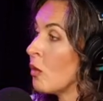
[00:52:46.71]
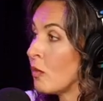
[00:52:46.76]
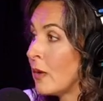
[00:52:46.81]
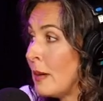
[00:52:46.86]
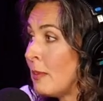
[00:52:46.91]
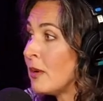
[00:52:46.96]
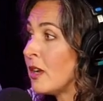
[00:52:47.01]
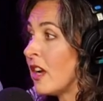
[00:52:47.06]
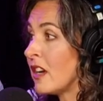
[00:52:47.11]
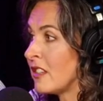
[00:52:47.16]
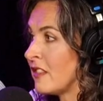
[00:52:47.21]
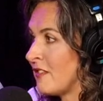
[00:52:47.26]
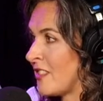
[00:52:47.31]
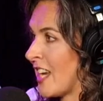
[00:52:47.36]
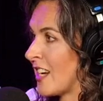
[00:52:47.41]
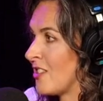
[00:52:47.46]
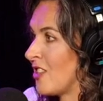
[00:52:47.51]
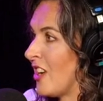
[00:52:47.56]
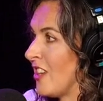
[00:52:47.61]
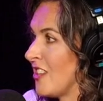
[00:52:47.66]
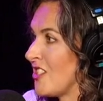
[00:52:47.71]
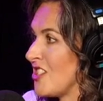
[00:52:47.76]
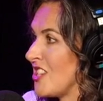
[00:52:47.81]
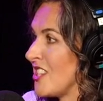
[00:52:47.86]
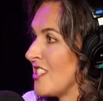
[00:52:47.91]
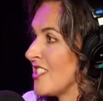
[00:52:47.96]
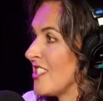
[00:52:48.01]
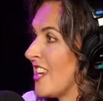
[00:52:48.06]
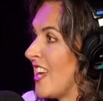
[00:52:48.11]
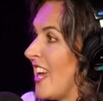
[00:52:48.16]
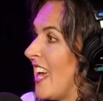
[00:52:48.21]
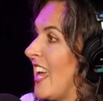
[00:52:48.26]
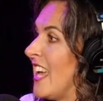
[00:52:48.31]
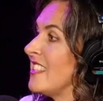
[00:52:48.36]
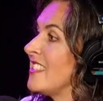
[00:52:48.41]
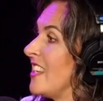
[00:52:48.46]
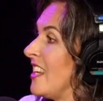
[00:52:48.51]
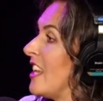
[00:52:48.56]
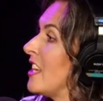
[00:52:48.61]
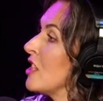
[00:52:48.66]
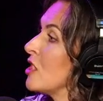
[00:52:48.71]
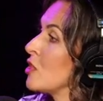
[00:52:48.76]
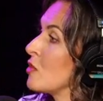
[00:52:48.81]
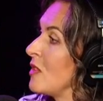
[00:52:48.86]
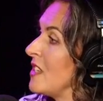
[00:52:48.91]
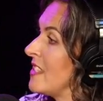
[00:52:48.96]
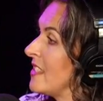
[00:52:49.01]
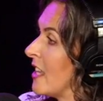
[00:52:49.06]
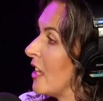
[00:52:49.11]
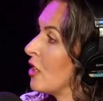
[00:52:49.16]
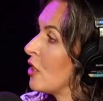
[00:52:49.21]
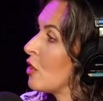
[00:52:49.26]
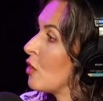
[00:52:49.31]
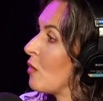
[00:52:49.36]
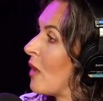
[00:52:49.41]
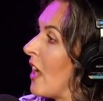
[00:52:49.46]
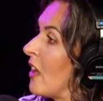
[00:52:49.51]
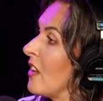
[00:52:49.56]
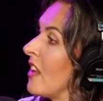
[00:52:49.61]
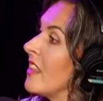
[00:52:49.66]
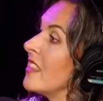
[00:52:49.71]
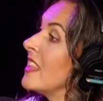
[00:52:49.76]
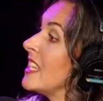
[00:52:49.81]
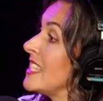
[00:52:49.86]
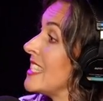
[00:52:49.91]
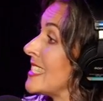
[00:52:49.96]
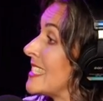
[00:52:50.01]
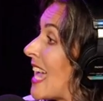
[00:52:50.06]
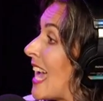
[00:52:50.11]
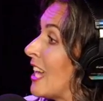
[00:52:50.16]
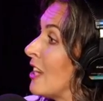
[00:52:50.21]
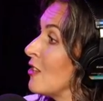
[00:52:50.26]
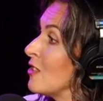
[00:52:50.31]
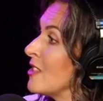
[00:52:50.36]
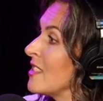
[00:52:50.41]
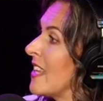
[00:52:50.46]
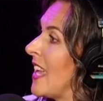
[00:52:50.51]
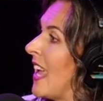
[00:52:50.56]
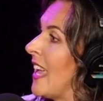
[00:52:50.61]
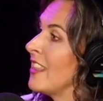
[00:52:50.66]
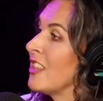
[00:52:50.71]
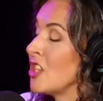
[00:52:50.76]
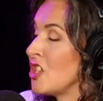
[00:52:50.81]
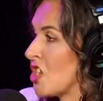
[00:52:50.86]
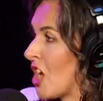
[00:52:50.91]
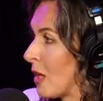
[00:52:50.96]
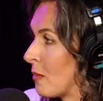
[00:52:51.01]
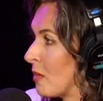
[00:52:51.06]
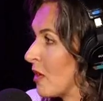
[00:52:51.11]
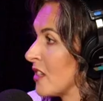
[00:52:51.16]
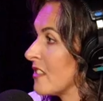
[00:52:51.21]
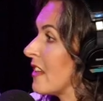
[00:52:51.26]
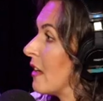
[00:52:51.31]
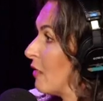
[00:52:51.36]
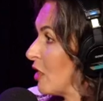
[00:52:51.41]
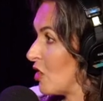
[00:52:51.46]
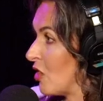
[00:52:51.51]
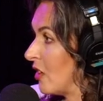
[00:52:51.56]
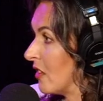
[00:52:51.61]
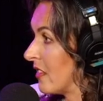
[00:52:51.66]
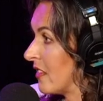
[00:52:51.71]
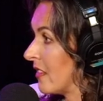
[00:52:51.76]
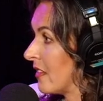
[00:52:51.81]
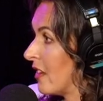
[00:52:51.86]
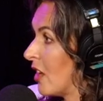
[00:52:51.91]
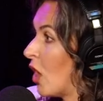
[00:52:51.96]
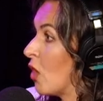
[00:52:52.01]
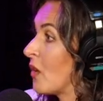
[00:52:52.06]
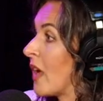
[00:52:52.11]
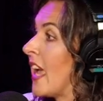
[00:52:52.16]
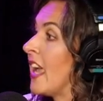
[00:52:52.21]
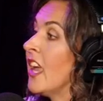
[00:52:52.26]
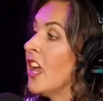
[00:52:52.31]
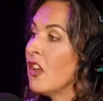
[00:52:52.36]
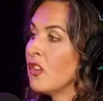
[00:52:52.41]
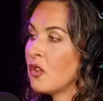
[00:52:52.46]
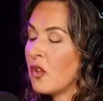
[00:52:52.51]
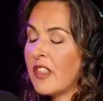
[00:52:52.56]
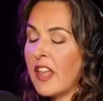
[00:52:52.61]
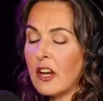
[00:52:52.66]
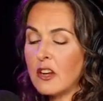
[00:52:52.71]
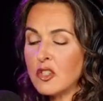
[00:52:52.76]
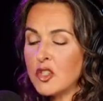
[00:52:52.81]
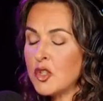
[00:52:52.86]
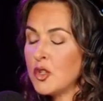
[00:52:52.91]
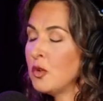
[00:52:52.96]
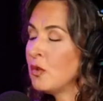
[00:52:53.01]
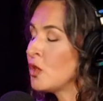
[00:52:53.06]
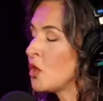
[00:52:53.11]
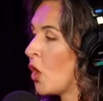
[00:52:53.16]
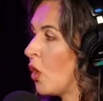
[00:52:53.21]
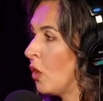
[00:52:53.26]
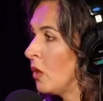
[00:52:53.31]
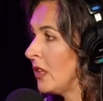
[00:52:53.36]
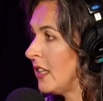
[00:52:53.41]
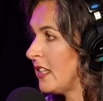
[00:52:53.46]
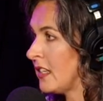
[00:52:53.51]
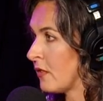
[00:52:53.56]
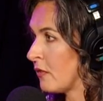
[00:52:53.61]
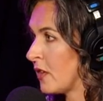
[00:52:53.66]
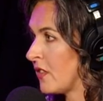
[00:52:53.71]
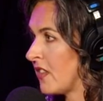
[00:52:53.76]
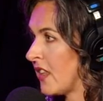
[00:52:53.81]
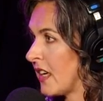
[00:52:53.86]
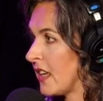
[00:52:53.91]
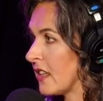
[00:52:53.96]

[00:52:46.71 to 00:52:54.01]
Reproductive technologies is an industry centered around the desires and the checkbooks of, of adults. Okay, so they are two totally different